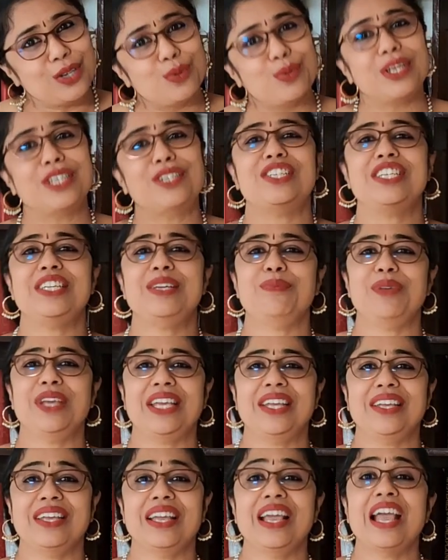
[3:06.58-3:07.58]
you were
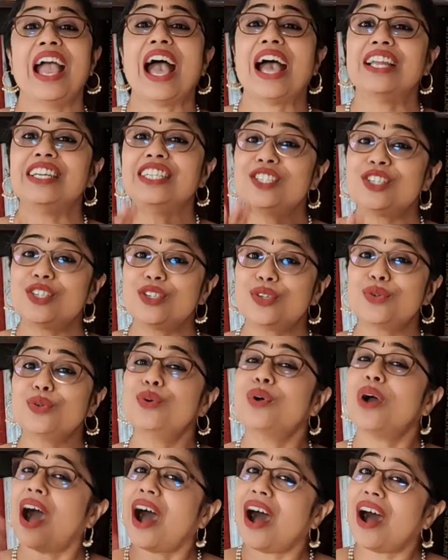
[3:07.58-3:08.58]
dreaming and is
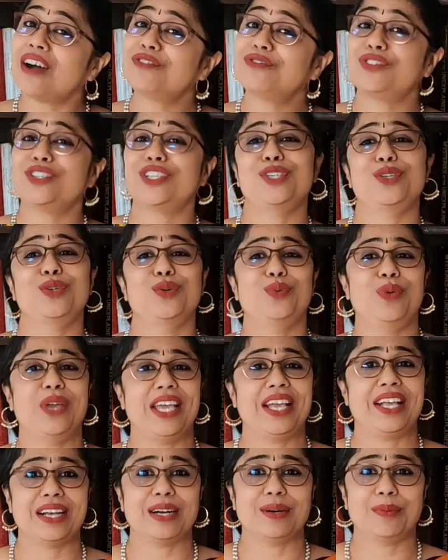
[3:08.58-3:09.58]
true after you
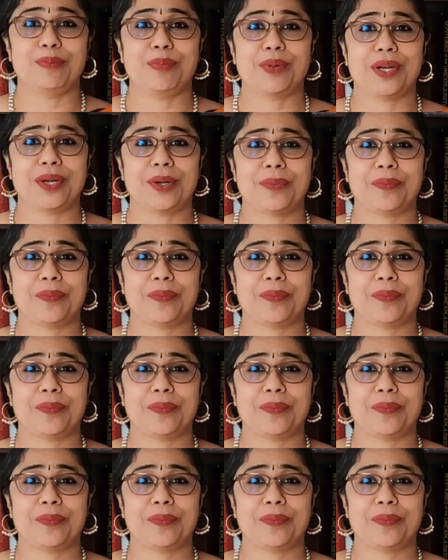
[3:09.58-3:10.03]
wake up.